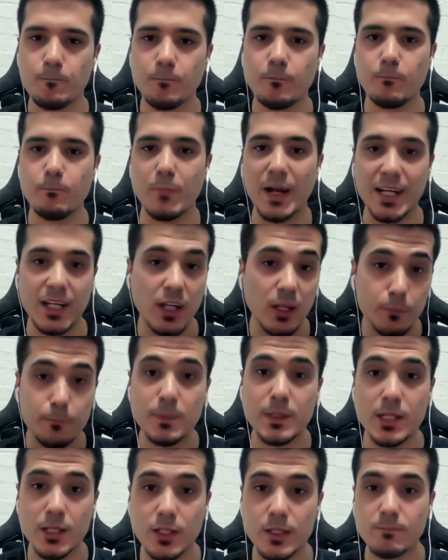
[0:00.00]
might not
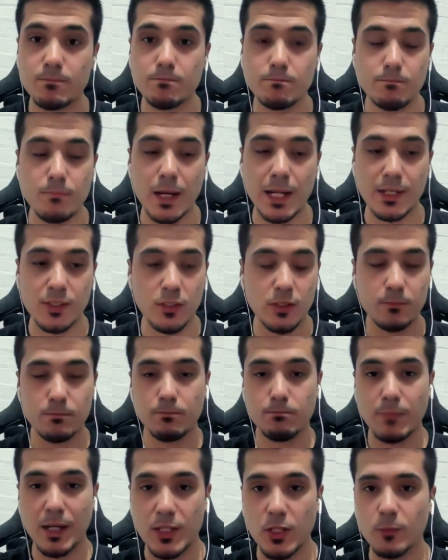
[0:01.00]
be
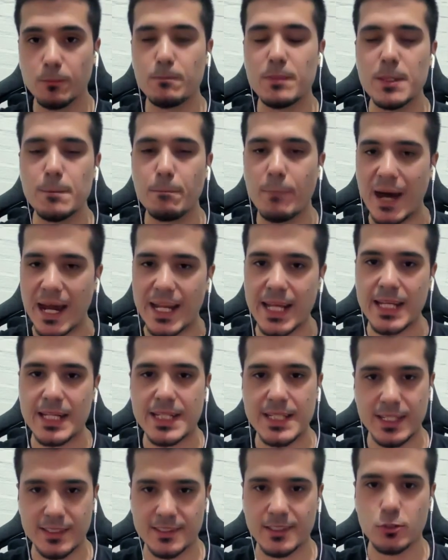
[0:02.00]
bad ideas